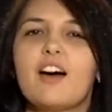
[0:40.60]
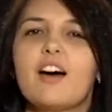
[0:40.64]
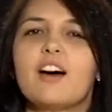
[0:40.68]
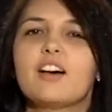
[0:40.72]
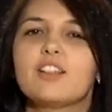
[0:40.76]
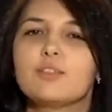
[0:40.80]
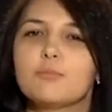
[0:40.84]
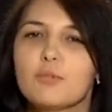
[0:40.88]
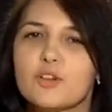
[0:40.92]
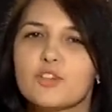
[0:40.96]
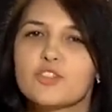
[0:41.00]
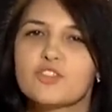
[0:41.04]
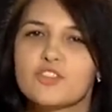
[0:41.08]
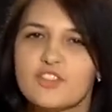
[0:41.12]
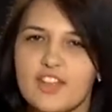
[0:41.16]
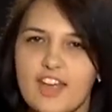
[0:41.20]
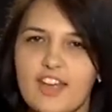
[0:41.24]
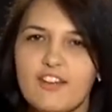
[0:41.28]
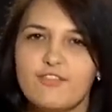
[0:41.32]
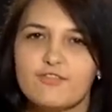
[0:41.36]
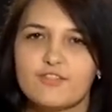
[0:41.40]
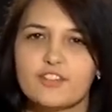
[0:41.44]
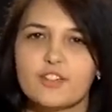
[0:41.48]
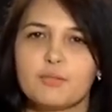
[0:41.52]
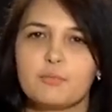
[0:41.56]
Almost
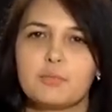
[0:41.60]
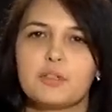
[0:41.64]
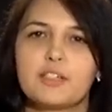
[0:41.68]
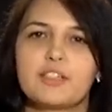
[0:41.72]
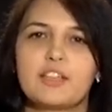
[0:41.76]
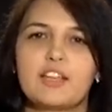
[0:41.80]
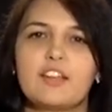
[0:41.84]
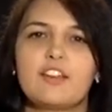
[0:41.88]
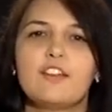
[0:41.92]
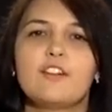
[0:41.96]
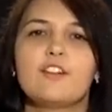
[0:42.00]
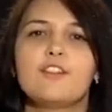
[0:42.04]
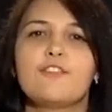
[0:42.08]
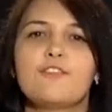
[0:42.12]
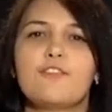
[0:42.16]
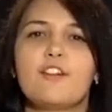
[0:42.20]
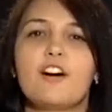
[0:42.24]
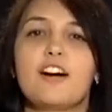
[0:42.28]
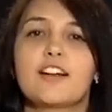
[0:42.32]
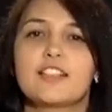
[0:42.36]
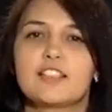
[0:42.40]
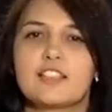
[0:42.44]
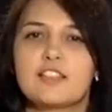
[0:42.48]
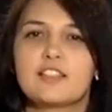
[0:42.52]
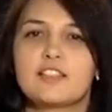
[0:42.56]
everybody
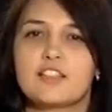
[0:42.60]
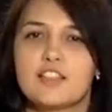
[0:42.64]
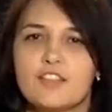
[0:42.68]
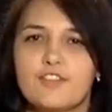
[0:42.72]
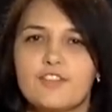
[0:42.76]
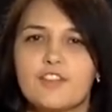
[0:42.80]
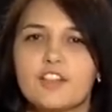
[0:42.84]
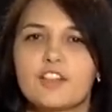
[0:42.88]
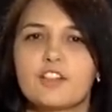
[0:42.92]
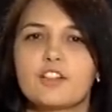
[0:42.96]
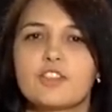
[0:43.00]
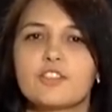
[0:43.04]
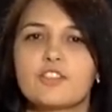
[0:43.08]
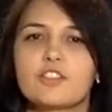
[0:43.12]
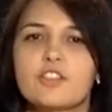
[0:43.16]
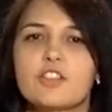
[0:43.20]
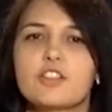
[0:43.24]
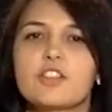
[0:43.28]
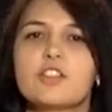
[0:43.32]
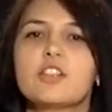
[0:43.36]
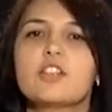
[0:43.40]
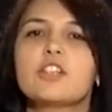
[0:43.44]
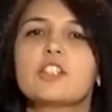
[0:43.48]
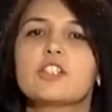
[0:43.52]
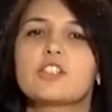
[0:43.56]
finds it difficult
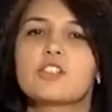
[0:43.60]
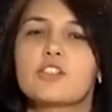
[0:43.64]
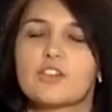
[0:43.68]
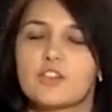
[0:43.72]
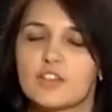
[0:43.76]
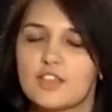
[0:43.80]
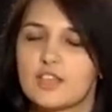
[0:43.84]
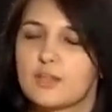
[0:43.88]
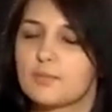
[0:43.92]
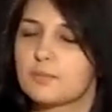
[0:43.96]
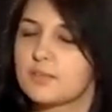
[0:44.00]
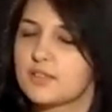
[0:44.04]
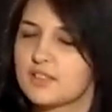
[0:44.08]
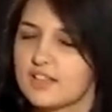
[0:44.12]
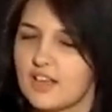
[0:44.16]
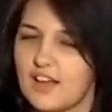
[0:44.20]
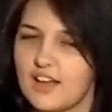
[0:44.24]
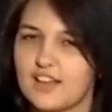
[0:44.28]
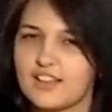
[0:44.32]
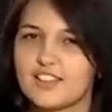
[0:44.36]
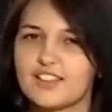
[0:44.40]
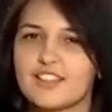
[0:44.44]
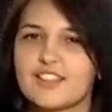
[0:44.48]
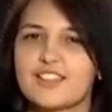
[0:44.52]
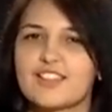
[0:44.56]
to keep
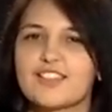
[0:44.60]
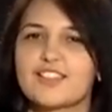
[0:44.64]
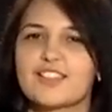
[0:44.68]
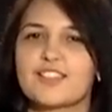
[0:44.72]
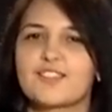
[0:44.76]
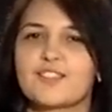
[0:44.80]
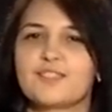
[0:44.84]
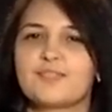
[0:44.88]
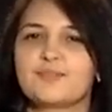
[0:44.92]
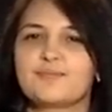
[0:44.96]
silence.